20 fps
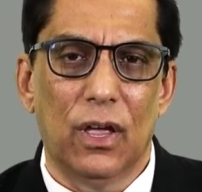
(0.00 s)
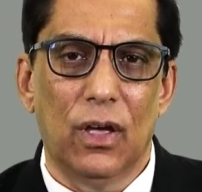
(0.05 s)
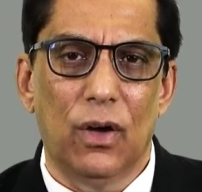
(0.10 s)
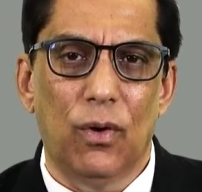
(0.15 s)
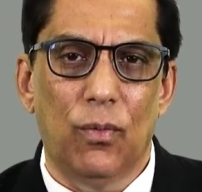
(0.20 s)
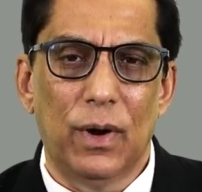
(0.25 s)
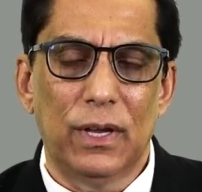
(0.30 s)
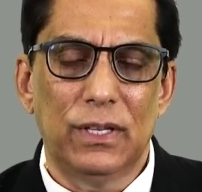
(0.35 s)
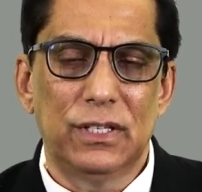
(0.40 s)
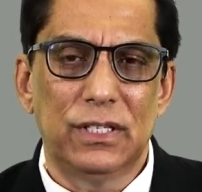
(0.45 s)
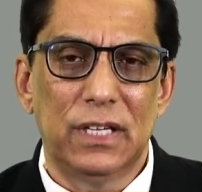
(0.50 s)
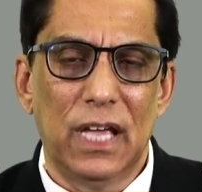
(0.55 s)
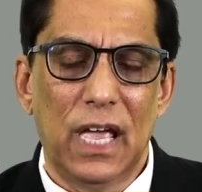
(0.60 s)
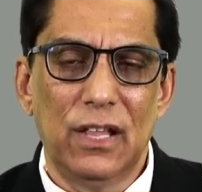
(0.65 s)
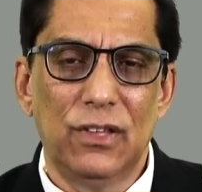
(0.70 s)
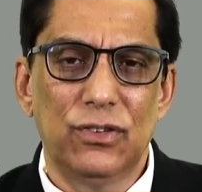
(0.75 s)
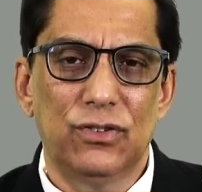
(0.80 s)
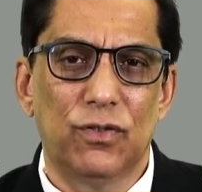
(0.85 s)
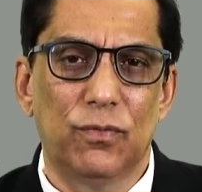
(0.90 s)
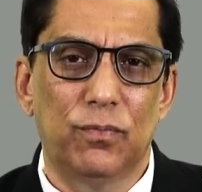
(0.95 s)
where
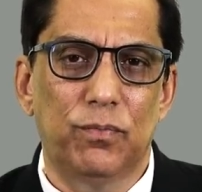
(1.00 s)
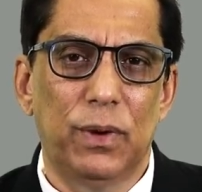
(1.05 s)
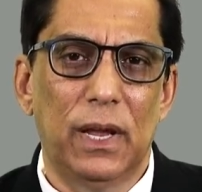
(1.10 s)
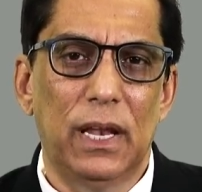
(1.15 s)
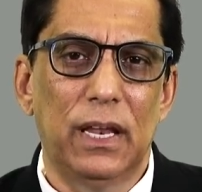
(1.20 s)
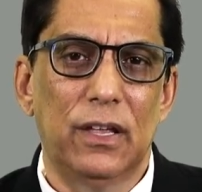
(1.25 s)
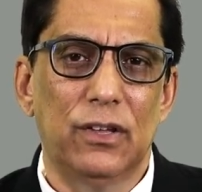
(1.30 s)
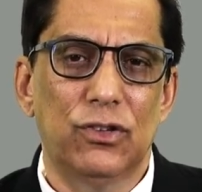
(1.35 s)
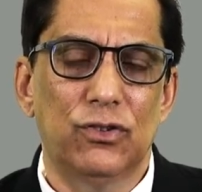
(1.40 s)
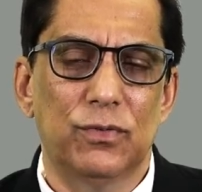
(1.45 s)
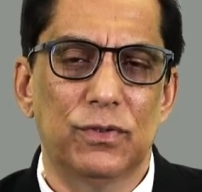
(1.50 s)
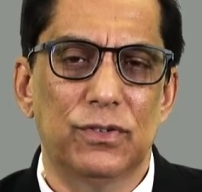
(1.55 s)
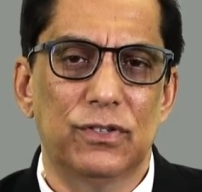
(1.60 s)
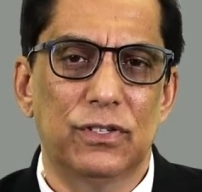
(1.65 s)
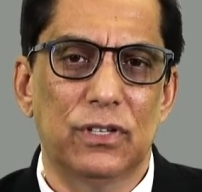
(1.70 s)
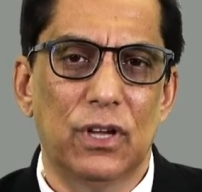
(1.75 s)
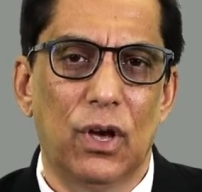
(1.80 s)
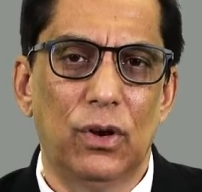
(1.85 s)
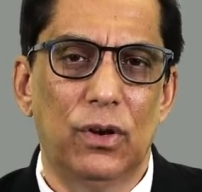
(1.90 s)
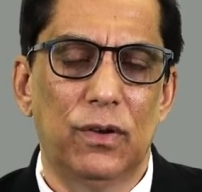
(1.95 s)
tens of billions were
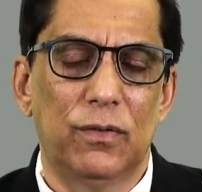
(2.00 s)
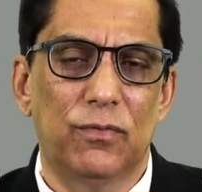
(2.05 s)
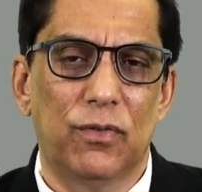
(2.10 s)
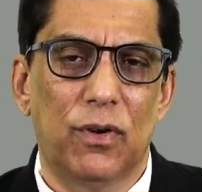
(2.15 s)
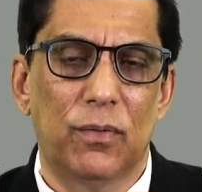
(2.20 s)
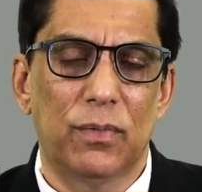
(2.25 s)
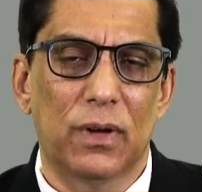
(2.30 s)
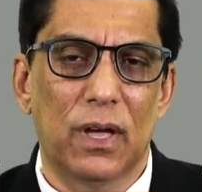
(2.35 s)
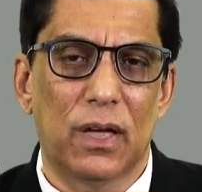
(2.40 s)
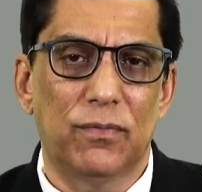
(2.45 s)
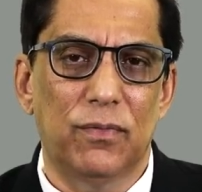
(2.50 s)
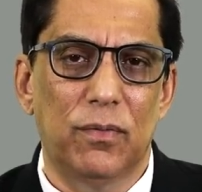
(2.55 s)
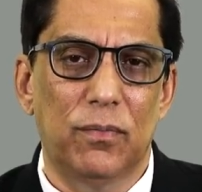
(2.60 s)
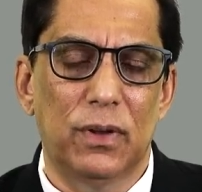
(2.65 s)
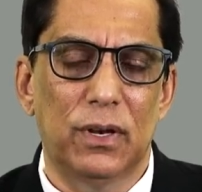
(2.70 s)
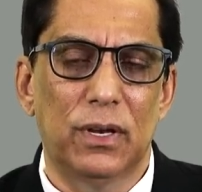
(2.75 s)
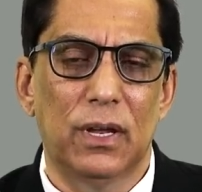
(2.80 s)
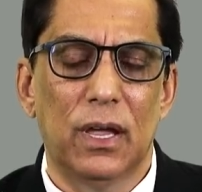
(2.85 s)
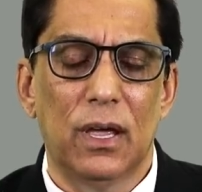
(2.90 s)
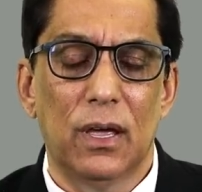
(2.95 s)
stolen from
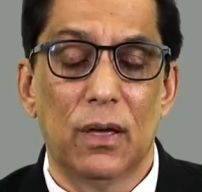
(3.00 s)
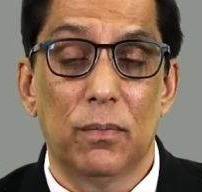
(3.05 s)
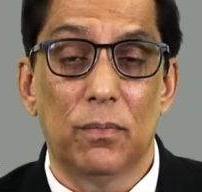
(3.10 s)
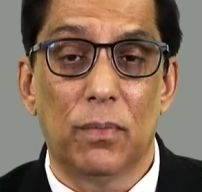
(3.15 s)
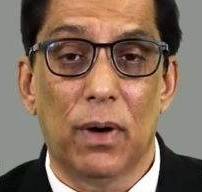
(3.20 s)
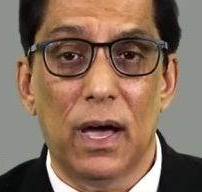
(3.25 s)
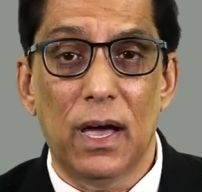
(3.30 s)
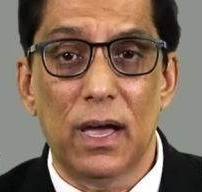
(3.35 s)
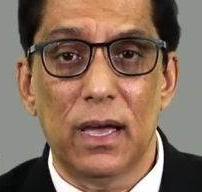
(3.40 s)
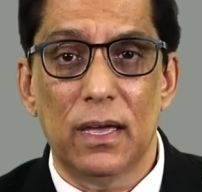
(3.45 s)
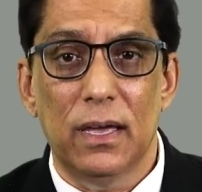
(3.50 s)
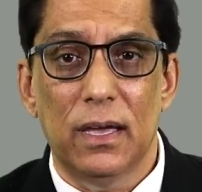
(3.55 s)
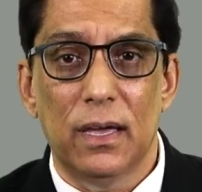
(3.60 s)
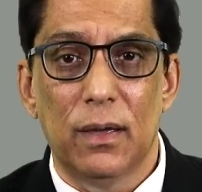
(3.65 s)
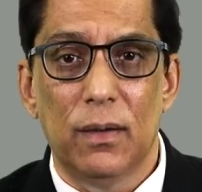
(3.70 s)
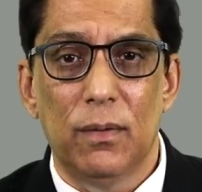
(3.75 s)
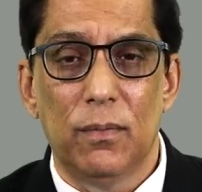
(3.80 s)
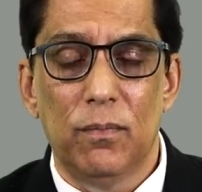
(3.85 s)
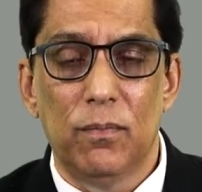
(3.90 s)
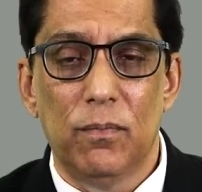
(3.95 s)
government by
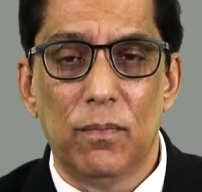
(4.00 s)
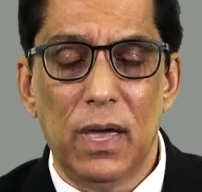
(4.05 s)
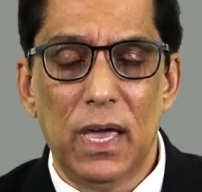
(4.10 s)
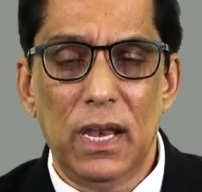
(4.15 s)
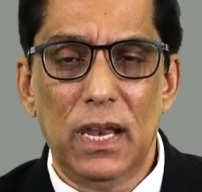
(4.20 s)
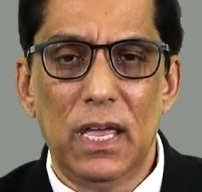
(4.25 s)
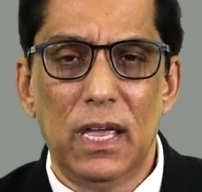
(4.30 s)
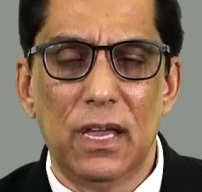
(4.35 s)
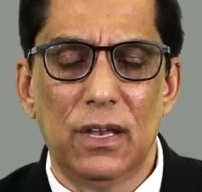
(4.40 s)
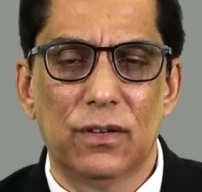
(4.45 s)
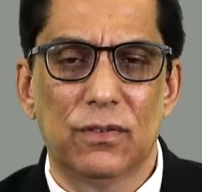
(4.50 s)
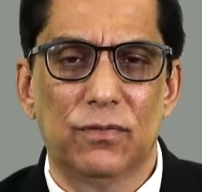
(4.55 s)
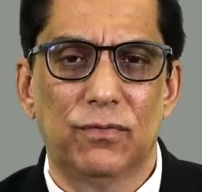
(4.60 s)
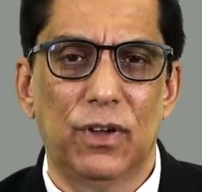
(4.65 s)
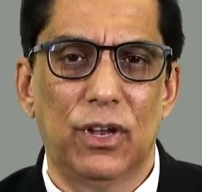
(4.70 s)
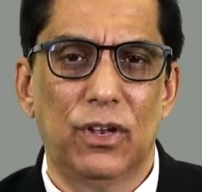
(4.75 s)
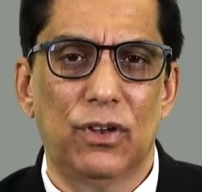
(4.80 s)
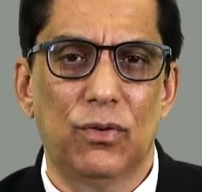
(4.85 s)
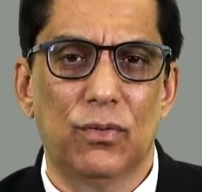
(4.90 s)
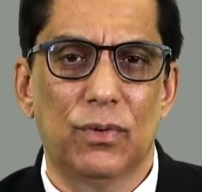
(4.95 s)
many
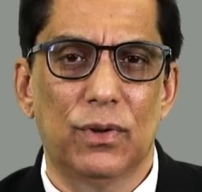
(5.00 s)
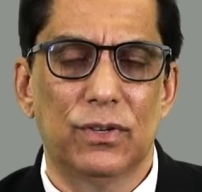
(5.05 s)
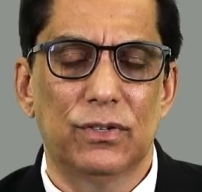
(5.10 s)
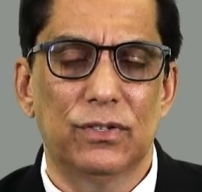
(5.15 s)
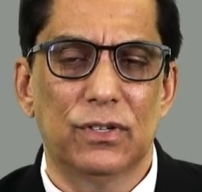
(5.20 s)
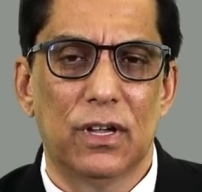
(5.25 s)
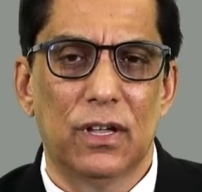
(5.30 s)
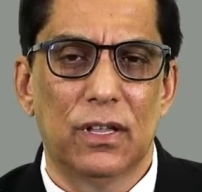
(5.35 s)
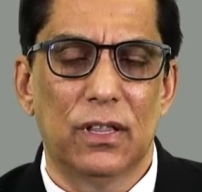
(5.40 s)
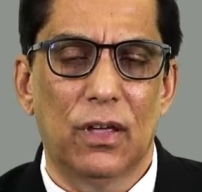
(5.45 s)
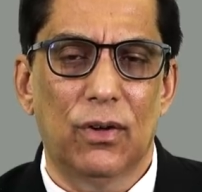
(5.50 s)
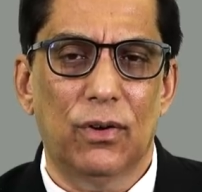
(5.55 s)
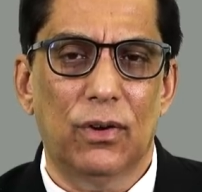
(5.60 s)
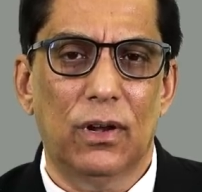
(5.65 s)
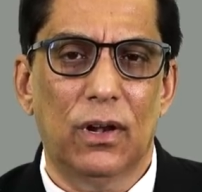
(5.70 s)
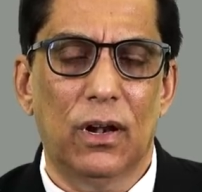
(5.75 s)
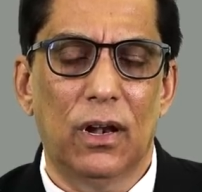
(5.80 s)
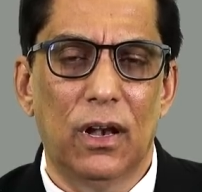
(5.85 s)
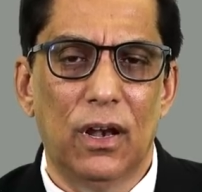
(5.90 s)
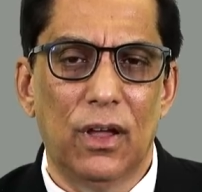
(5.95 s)
individuals that are
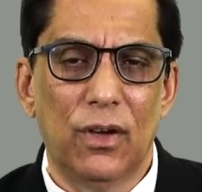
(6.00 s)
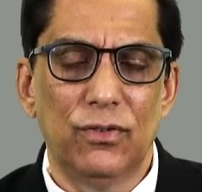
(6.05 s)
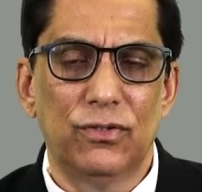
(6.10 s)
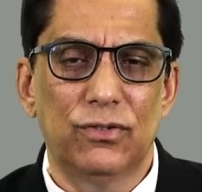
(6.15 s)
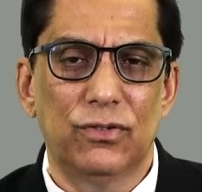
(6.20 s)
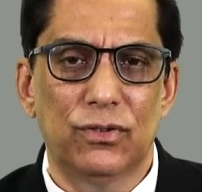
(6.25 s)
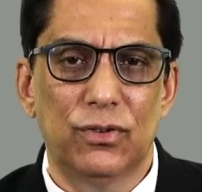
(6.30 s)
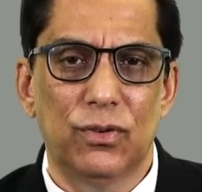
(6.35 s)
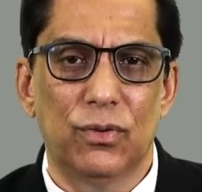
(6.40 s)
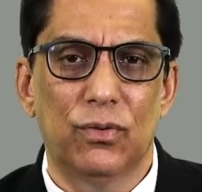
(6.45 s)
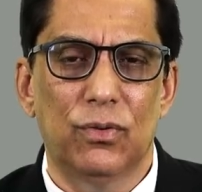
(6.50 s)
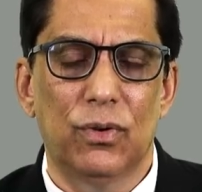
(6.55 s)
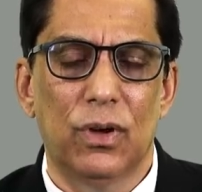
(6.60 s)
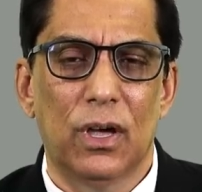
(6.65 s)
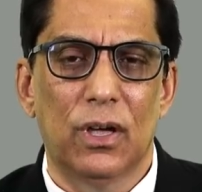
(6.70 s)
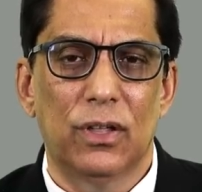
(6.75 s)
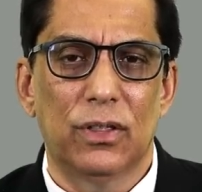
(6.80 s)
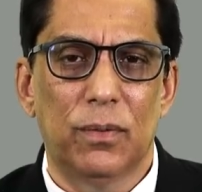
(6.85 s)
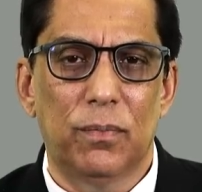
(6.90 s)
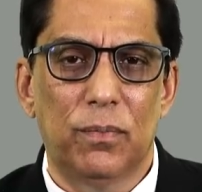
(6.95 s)
close to
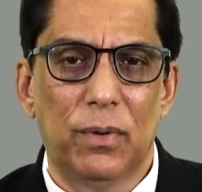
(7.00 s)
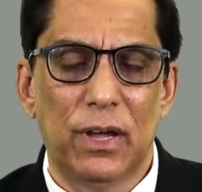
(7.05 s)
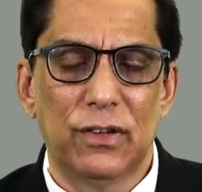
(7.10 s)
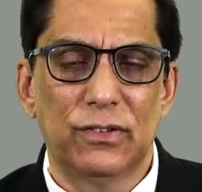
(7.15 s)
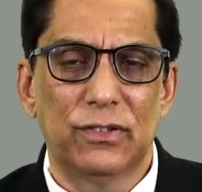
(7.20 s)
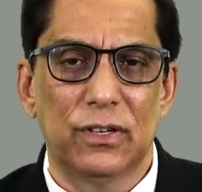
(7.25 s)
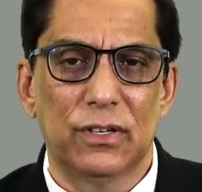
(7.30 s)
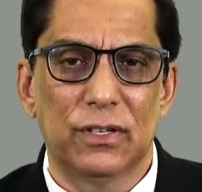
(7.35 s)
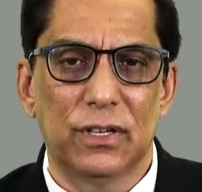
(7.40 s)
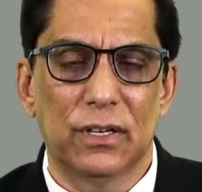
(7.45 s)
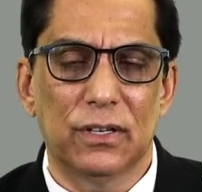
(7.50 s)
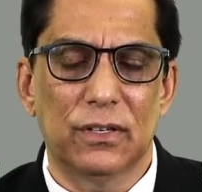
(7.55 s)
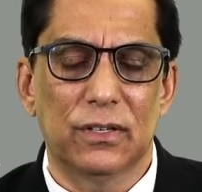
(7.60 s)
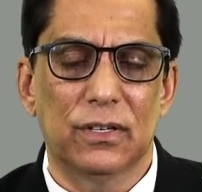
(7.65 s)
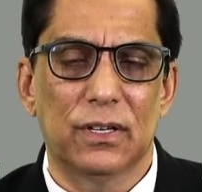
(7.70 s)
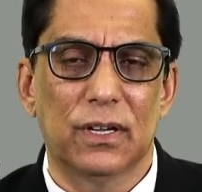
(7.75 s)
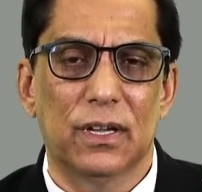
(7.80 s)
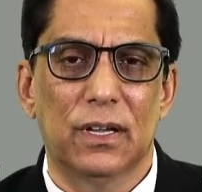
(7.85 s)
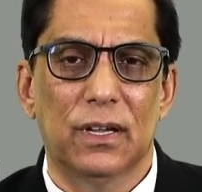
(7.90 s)
the president.